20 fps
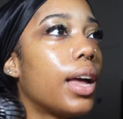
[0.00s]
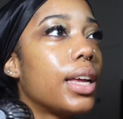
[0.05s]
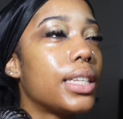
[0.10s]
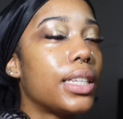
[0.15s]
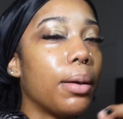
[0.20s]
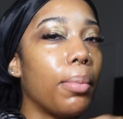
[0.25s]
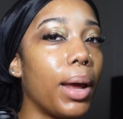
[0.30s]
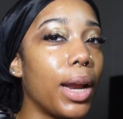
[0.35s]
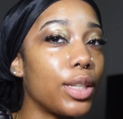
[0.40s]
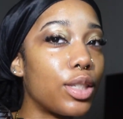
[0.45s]

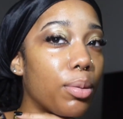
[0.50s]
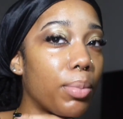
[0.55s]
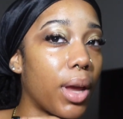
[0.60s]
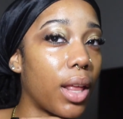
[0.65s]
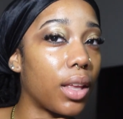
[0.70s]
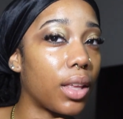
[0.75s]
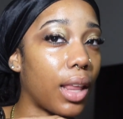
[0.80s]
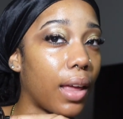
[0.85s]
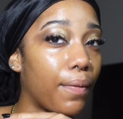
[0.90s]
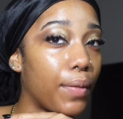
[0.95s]
Somebody told me I
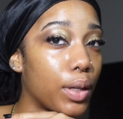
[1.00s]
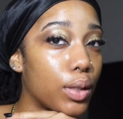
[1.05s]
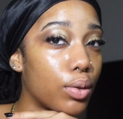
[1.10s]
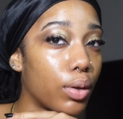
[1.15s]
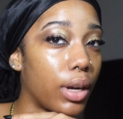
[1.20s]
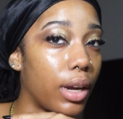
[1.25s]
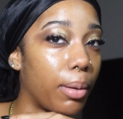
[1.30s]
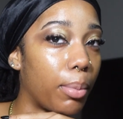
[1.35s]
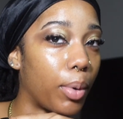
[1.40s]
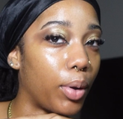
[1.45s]
look like
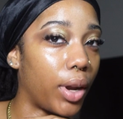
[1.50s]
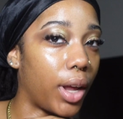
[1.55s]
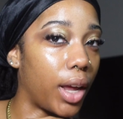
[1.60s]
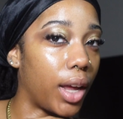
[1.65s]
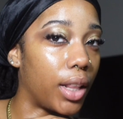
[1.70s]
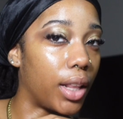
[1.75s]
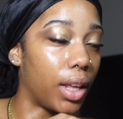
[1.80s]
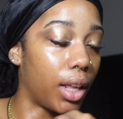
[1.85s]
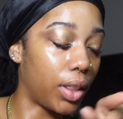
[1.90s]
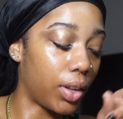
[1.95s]
Victoria
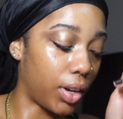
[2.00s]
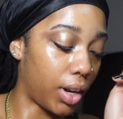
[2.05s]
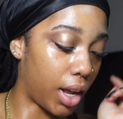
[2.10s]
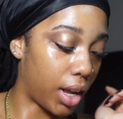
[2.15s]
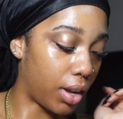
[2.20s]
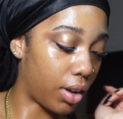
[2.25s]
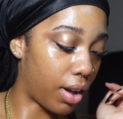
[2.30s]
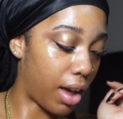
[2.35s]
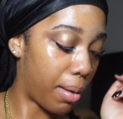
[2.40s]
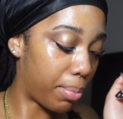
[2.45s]
Monet the other
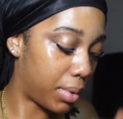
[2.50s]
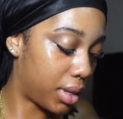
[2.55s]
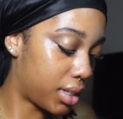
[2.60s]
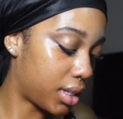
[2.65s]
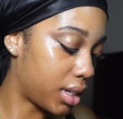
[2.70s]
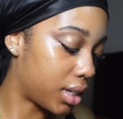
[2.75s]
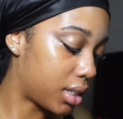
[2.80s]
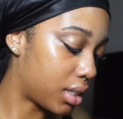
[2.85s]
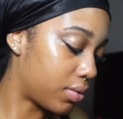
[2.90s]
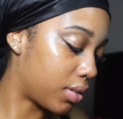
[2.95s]
day. I'm
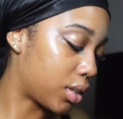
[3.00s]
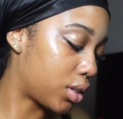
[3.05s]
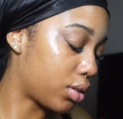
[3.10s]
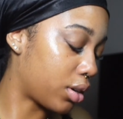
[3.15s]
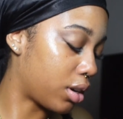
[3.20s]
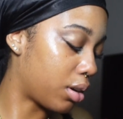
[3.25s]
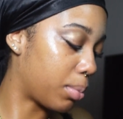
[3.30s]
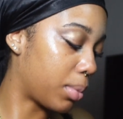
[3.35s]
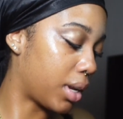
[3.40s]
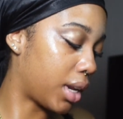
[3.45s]
listening to
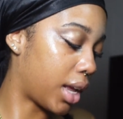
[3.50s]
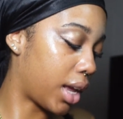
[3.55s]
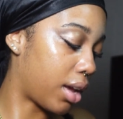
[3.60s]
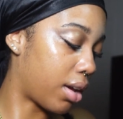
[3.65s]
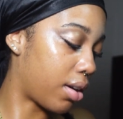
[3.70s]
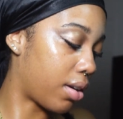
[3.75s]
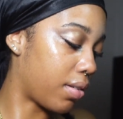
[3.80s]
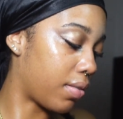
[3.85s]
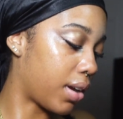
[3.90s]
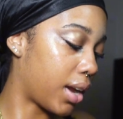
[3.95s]
Victoria Monet
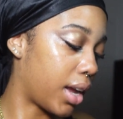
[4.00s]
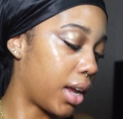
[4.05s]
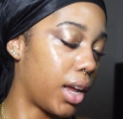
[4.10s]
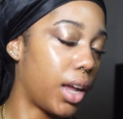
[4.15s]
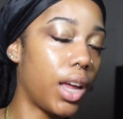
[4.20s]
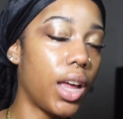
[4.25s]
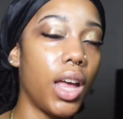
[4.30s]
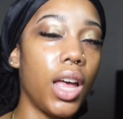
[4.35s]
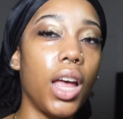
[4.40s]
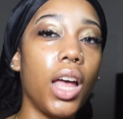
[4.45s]
All
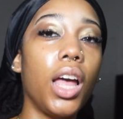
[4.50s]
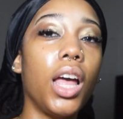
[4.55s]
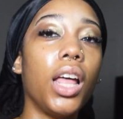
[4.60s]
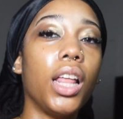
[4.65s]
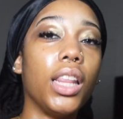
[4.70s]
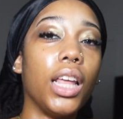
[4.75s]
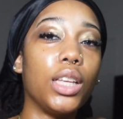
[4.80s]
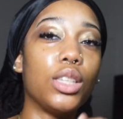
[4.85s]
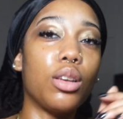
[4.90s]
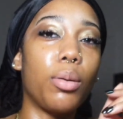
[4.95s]
right.
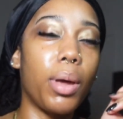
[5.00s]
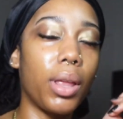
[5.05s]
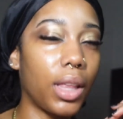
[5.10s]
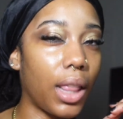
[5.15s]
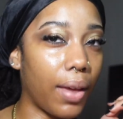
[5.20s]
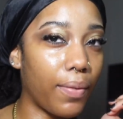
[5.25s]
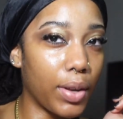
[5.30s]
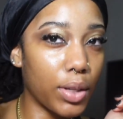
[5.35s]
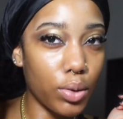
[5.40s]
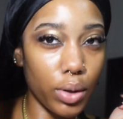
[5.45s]
They told me I look
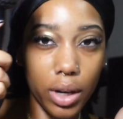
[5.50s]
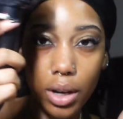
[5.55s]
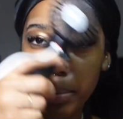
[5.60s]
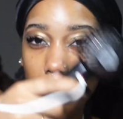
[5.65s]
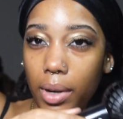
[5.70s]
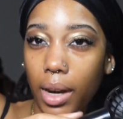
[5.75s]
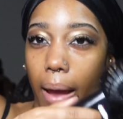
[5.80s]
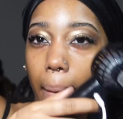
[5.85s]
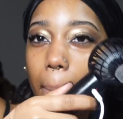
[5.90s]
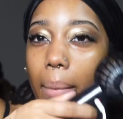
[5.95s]
like Victoria
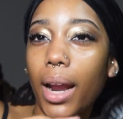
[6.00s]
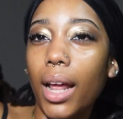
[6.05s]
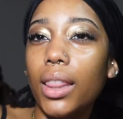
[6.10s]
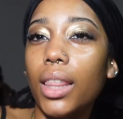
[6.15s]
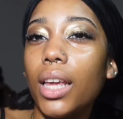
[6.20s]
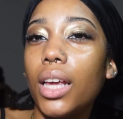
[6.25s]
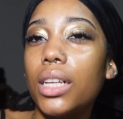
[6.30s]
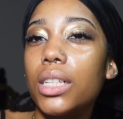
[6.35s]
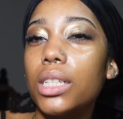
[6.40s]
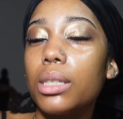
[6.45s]
Monet, but I
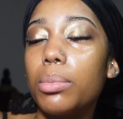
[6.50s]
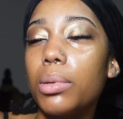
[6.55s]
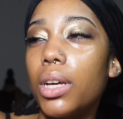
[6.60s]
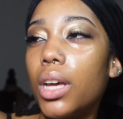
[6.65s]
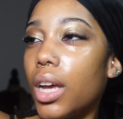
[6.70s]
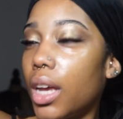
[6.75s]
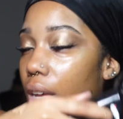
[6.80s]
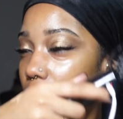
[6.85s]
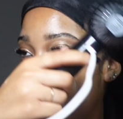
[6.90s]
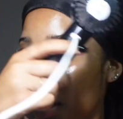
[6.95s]
think it's just
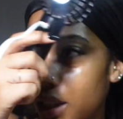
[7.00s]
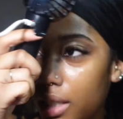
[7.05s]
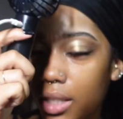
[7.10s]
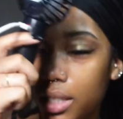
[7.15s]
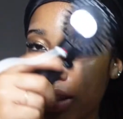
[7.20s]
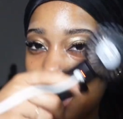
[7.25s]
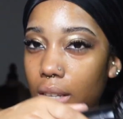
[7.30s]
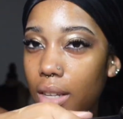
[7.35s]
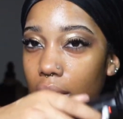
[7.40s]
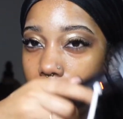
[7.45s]
because
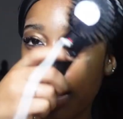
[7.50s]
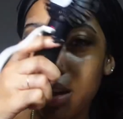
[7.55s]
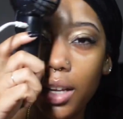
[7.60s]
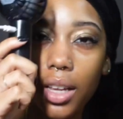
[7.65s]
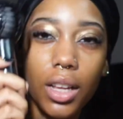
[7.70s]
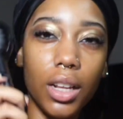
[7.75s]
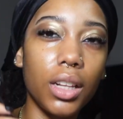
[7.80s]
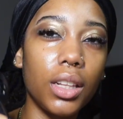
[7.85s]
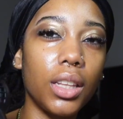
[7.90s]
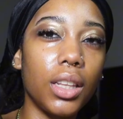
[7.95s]

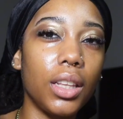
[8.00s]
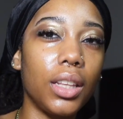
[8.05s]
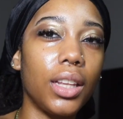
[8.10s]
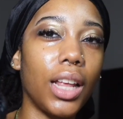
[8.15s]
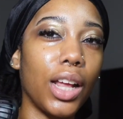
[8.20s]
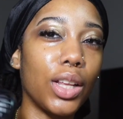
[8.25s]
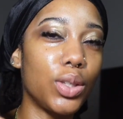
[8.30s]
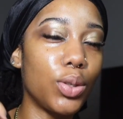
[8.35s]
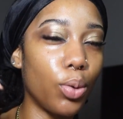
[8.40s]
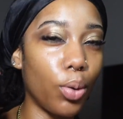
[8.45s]

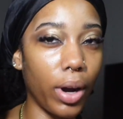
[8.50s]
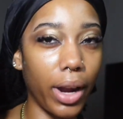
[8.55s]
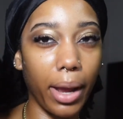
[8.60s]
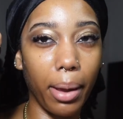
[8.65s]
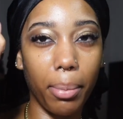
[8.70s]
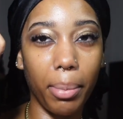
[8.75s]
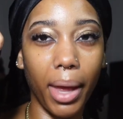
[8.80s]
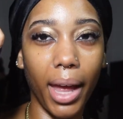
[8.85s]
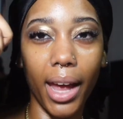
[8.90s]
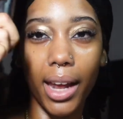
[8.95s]
that
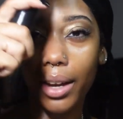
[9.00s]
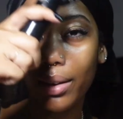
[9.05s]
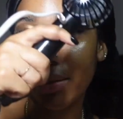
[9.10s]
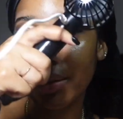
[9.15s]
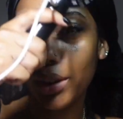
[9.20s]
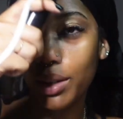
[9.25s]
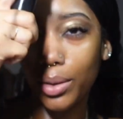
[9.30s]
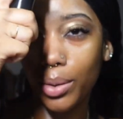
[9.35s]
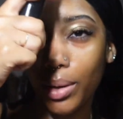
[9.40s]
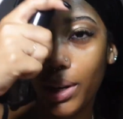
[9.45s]
Torian baddie
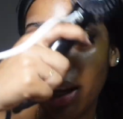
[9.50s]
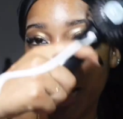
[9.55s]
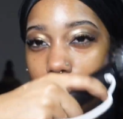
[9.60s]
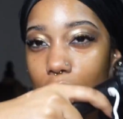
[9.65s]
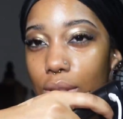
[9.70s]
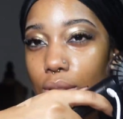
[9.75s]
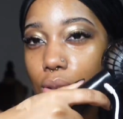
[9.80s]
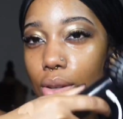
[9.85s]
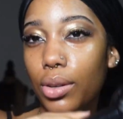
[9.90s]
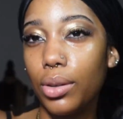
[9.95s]
really do
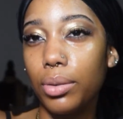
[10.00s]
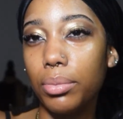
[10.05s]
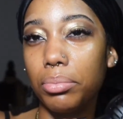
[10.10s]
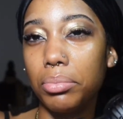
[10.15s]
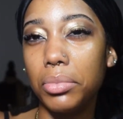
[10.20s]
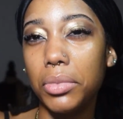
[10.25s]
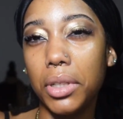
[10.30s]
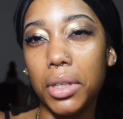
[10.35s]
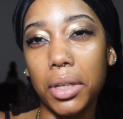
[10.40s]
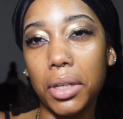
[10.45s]
that to you,
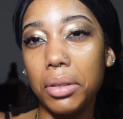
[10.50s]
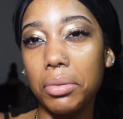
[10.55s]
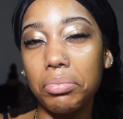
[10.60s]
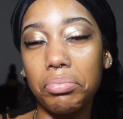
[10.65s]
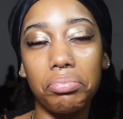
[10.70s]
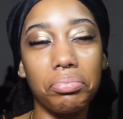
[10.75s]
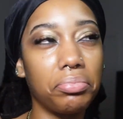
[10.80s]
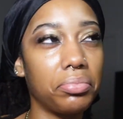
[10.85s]
you know?